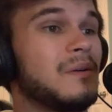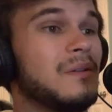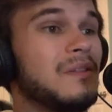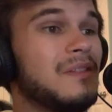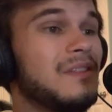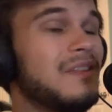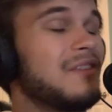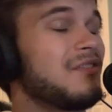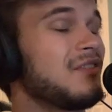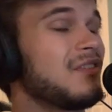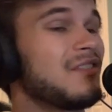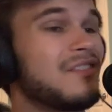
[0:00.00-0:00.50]

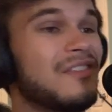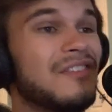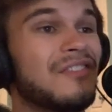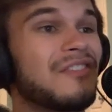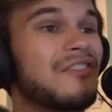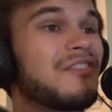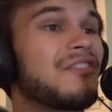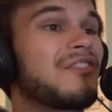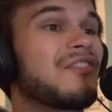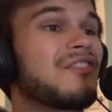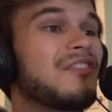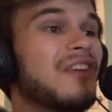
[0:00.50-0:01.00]
This is
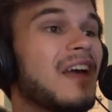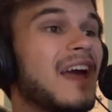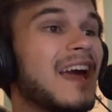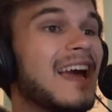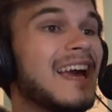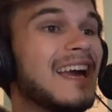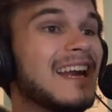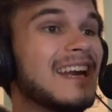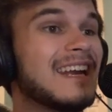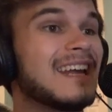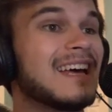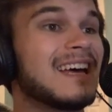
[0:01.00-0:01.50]

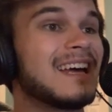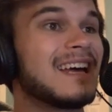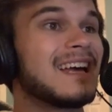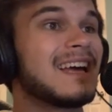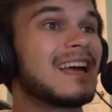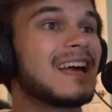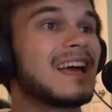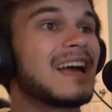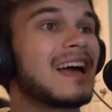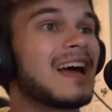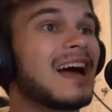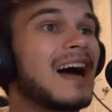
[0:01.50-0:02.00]
insane.
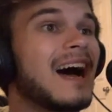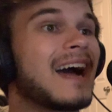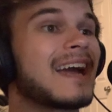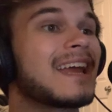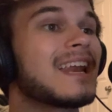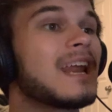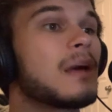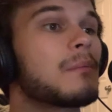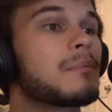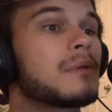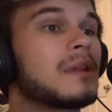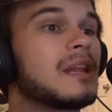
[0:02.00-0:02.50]
I
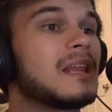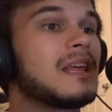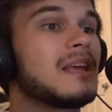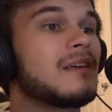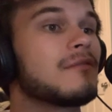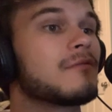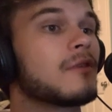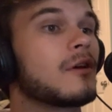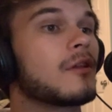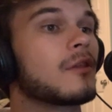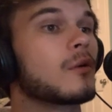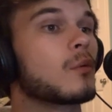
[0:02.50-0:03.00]
cannot
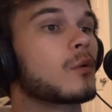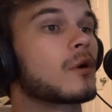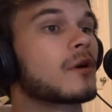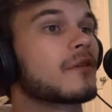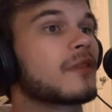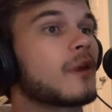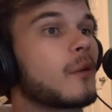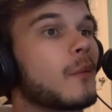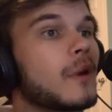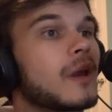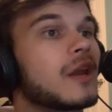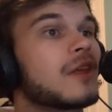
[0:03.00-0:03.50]
believe all the work
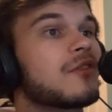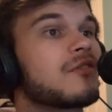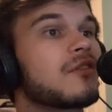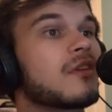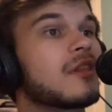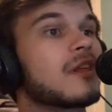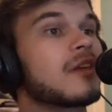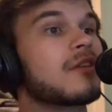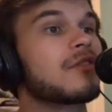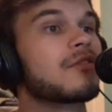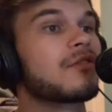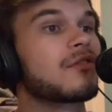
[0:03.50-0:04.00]
that went into
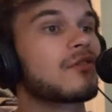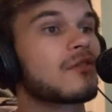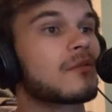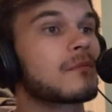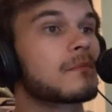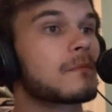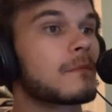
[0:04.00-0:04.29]
this.